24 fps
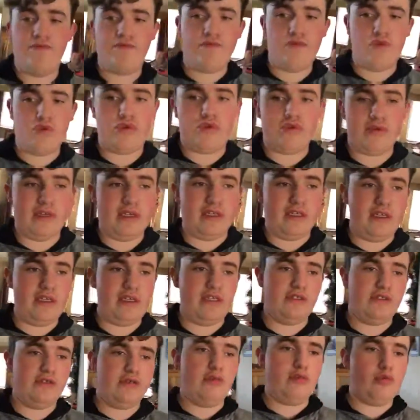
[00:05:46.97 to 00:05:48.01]
for like
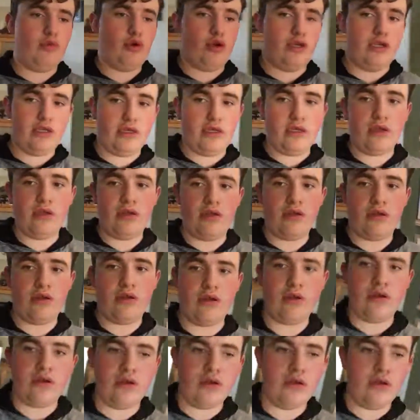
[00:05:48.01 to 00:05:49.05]
Easter break.
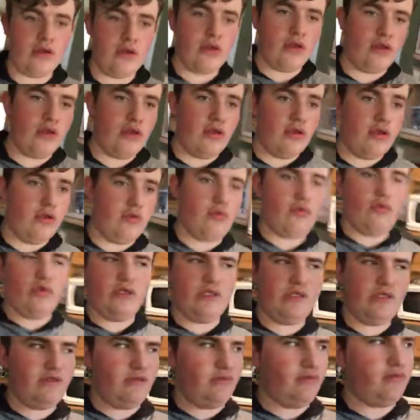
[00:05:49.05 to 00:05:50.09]
Well,
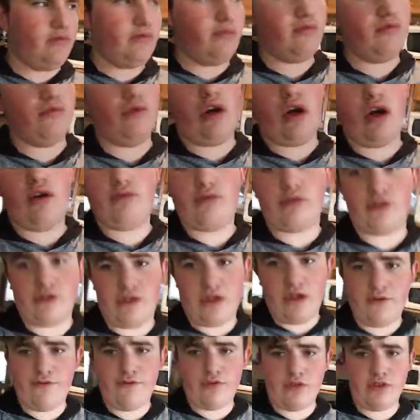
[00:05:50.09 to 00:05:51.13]
I'm
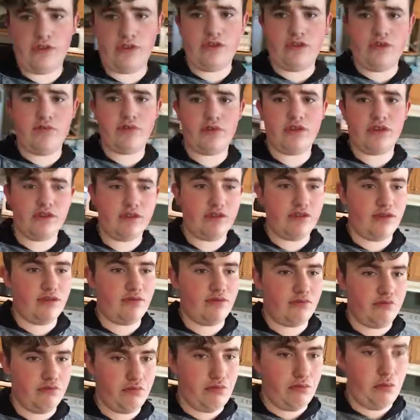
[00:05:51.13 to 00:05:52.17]
excited for Easter because
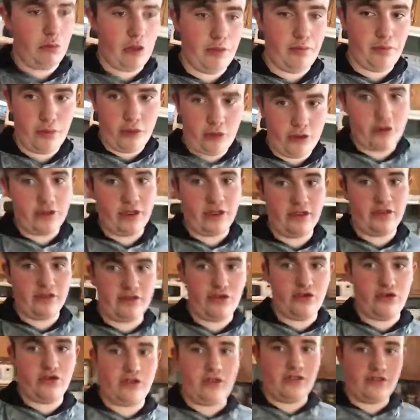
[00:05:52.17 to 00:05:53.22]
my birthday
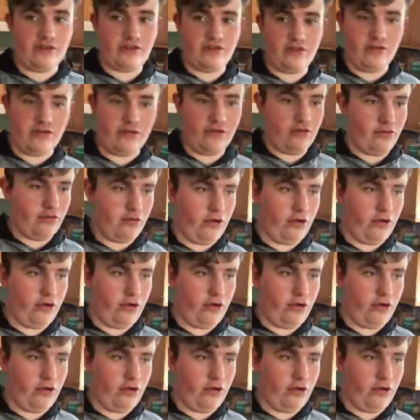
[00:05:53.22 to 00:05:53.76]
is during Easter